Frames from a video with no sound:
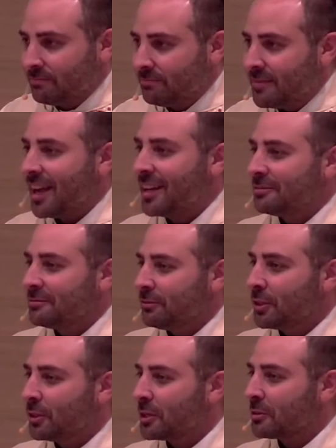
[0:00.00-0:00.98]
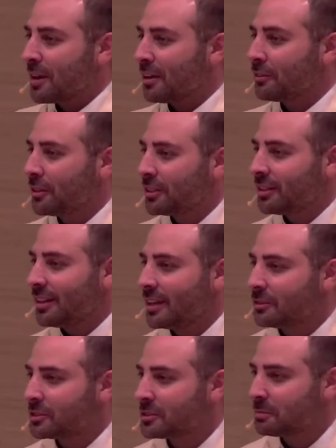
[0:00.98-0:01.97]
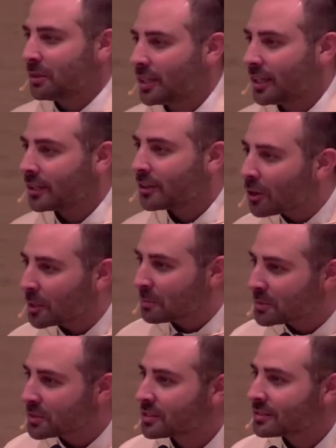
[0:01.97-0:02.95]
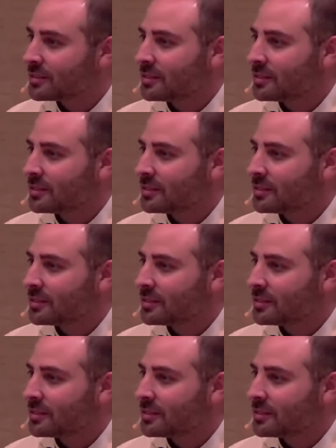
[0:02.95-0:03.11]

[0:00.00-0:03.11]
Not floating around on clouds, plucking at harps,